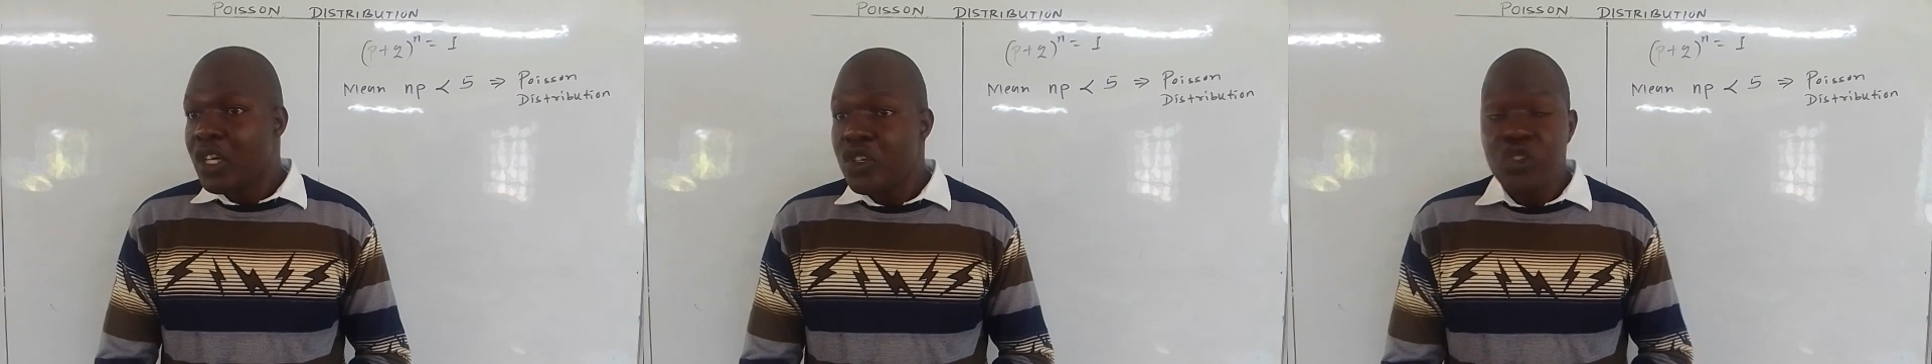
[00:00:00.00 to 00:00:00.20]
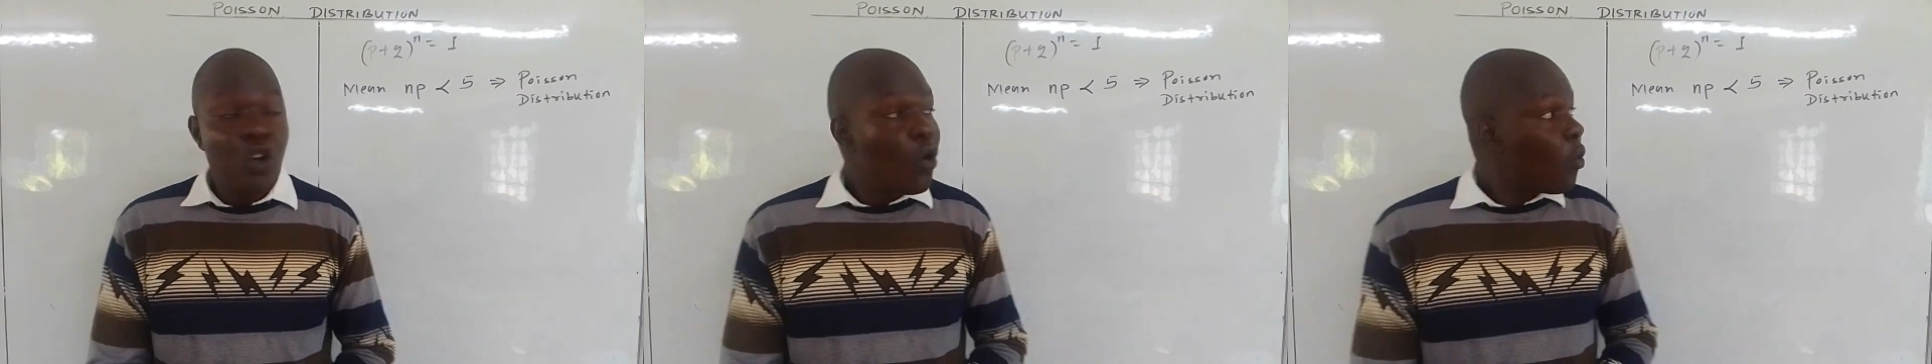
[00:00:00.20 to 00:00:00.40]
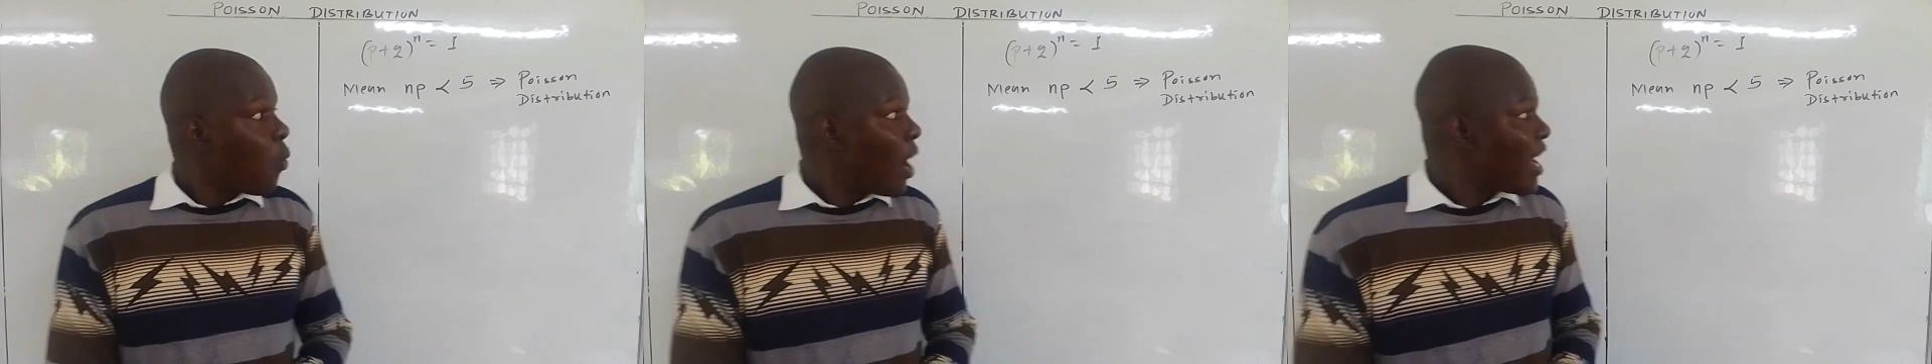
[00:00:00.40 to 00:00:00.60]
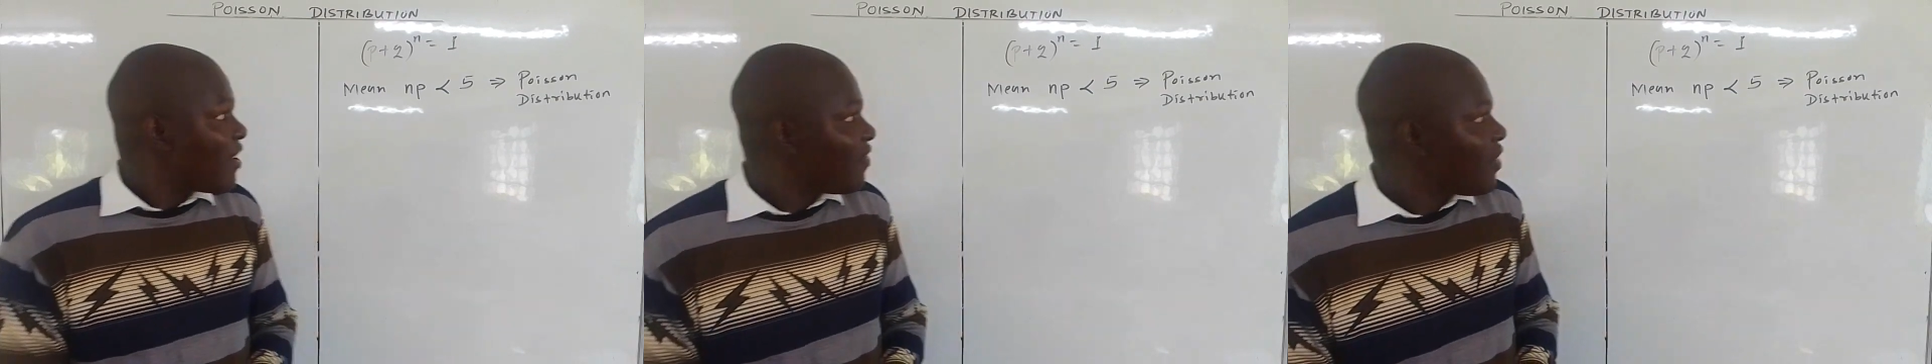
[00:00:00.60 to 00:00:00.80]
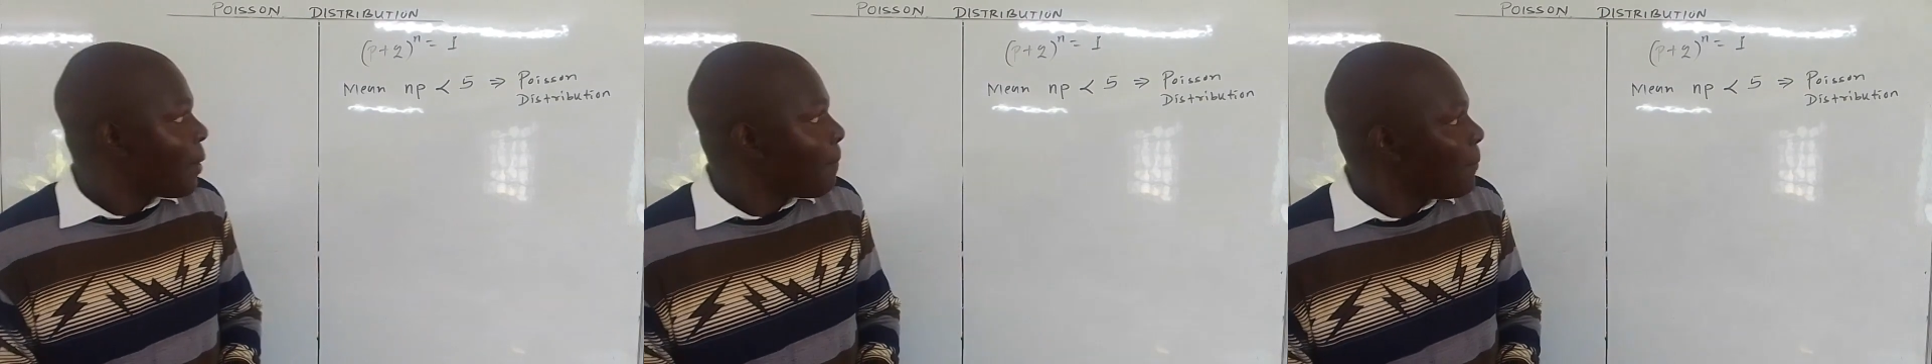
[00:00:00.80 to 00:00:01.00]
So
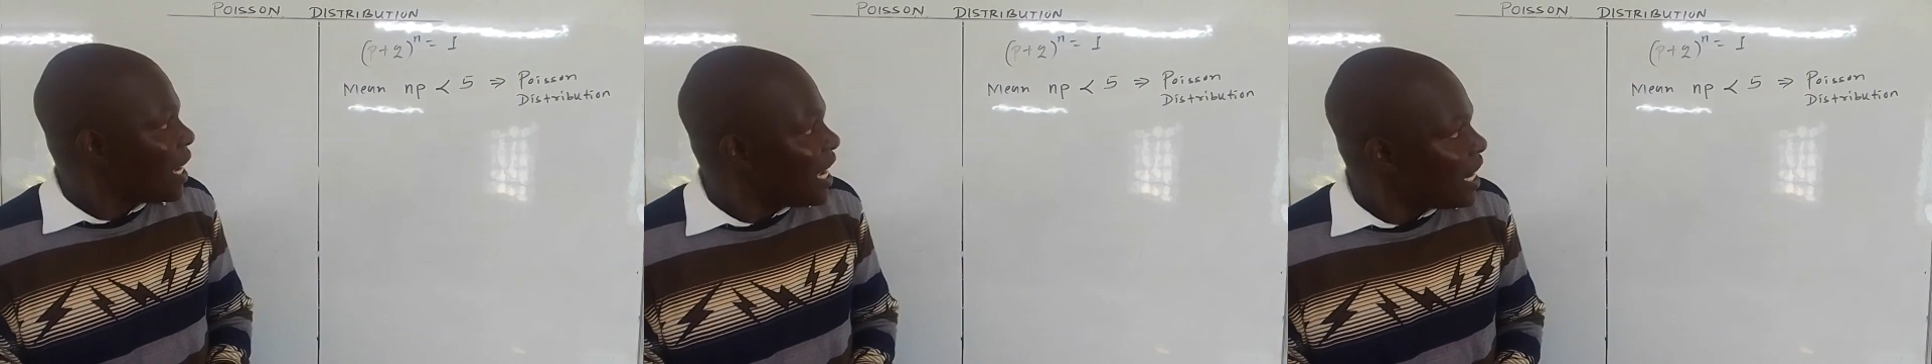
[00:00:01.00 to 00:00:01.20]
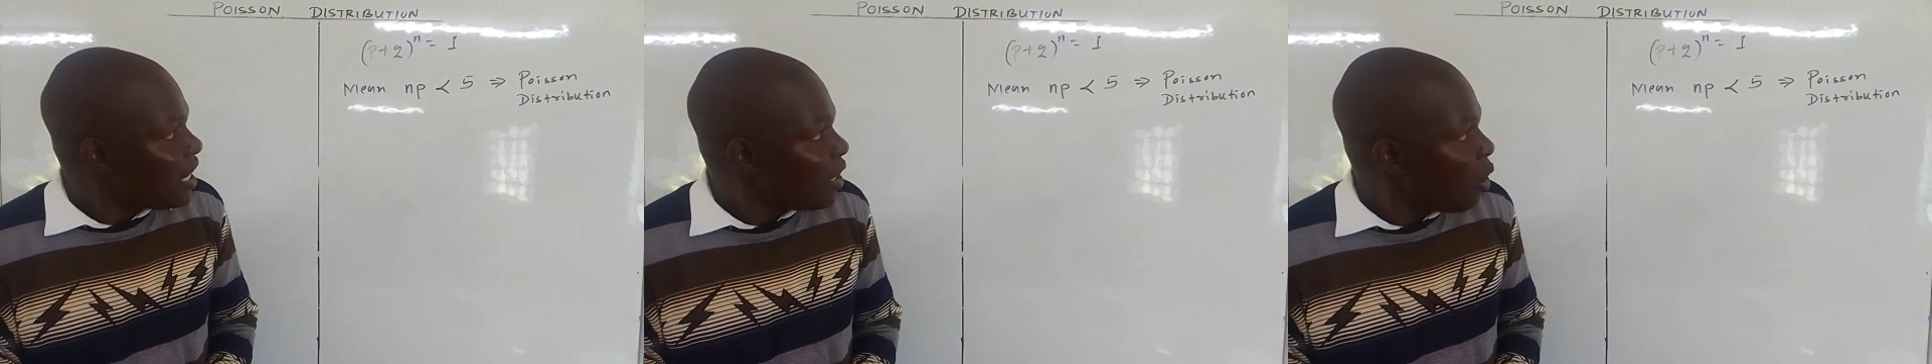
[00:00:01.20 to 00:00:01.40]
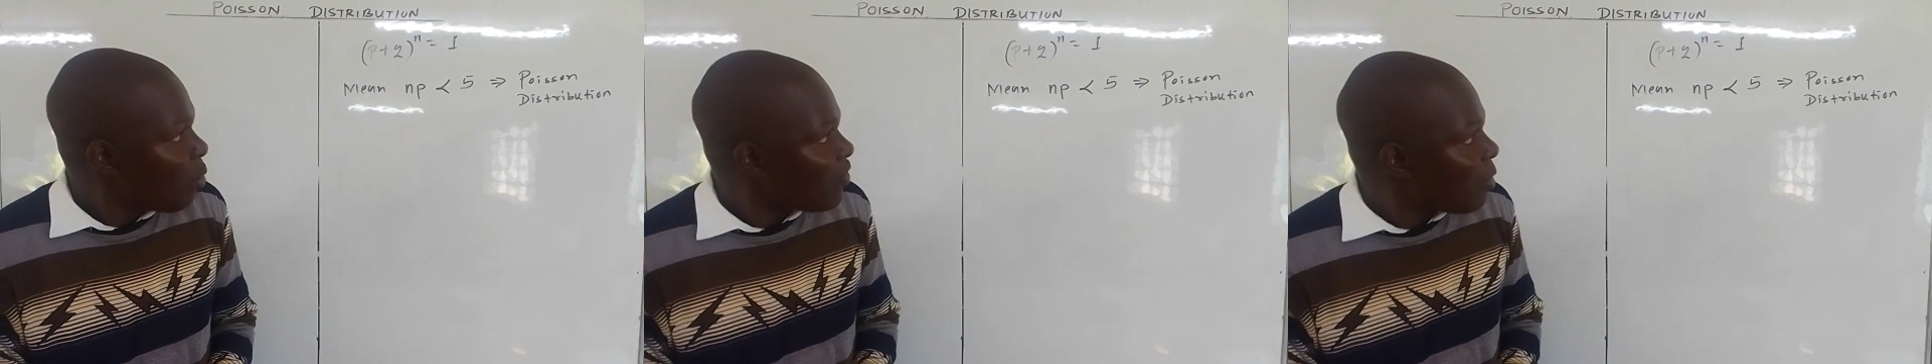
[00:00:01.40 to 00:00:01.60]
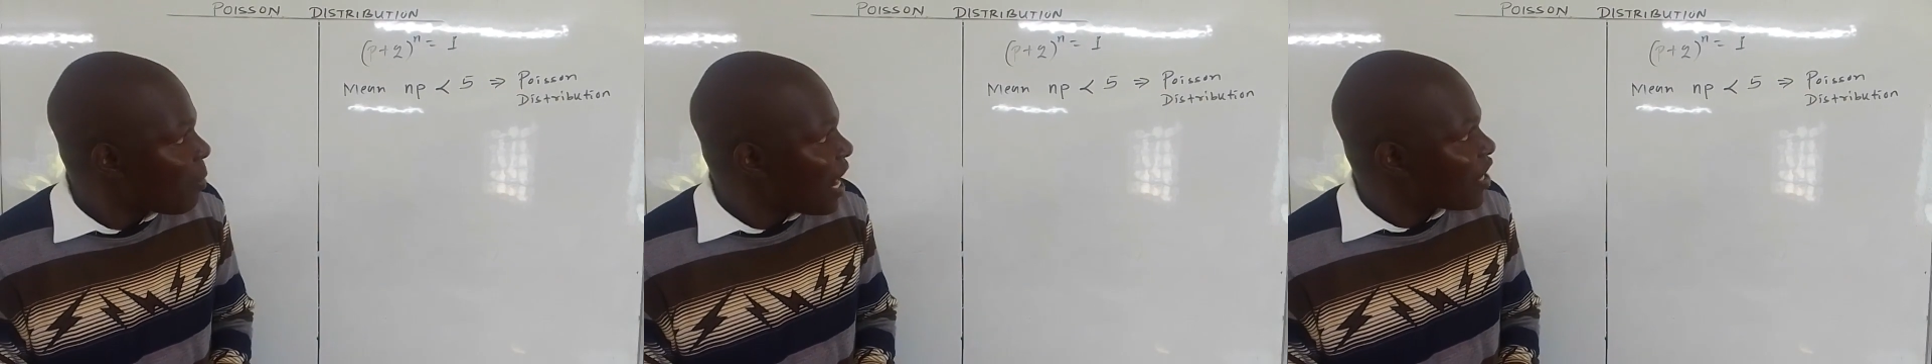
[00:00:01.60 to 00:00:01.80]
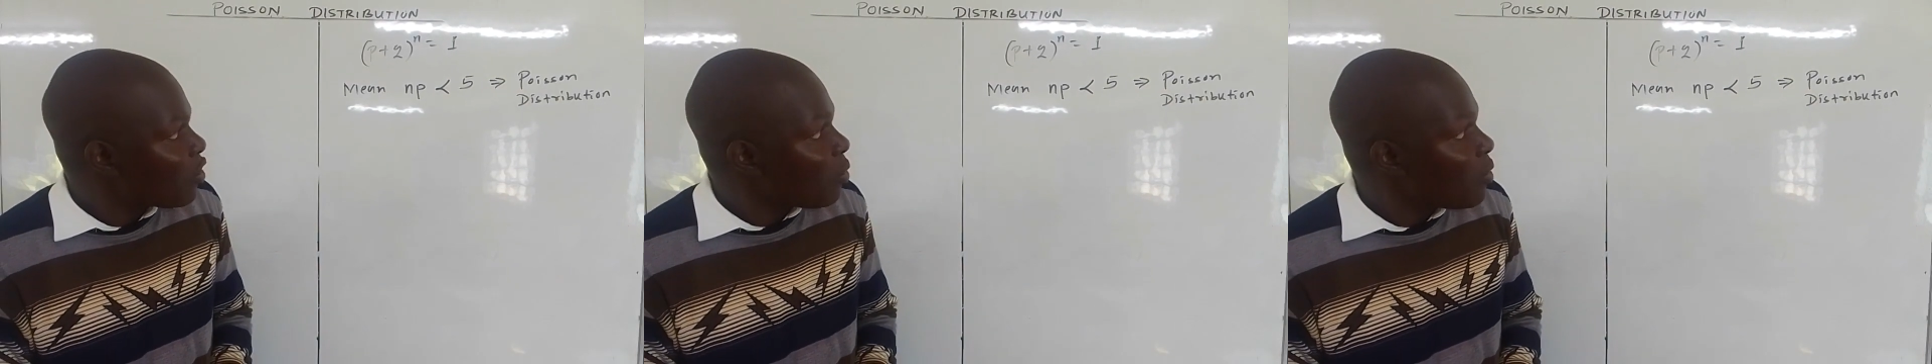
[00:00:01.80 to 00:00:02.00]
when the mean of the
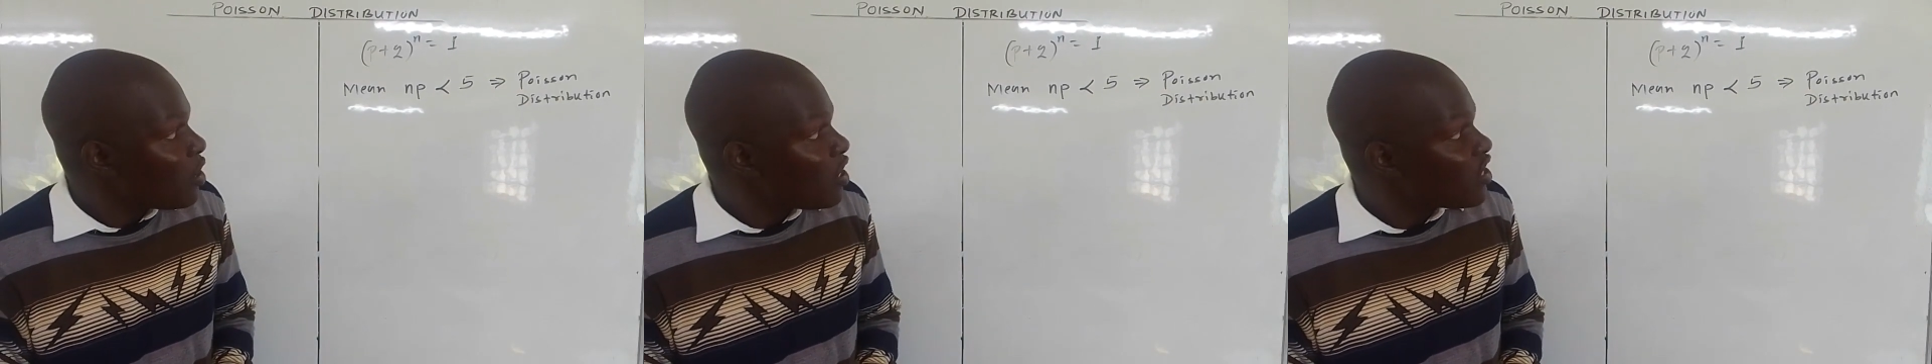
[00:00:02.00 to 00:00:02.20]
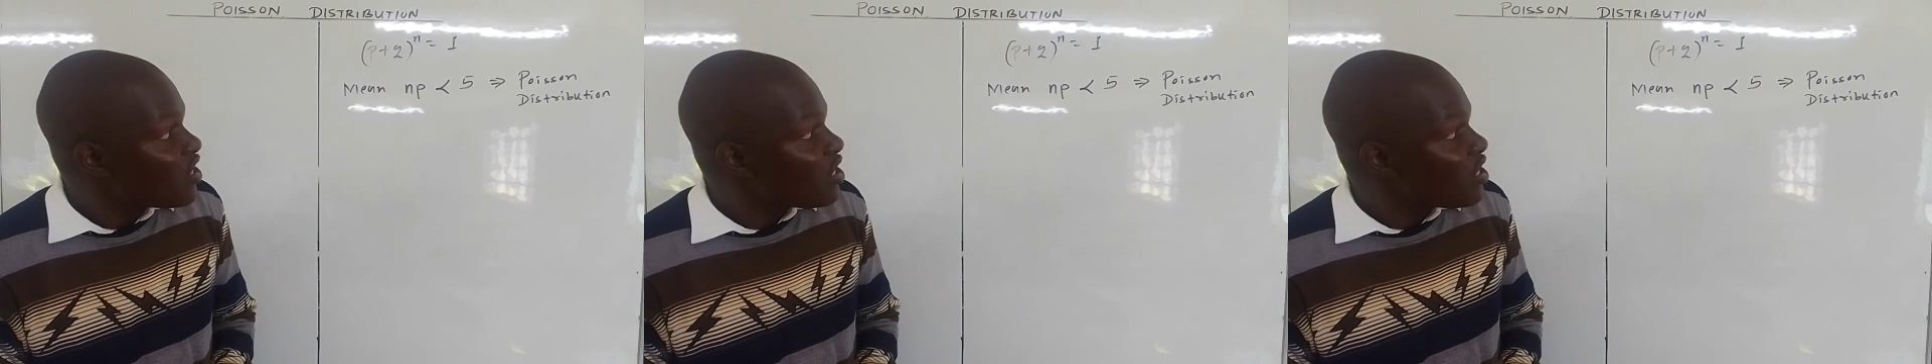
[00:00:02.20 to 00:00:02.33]
binomial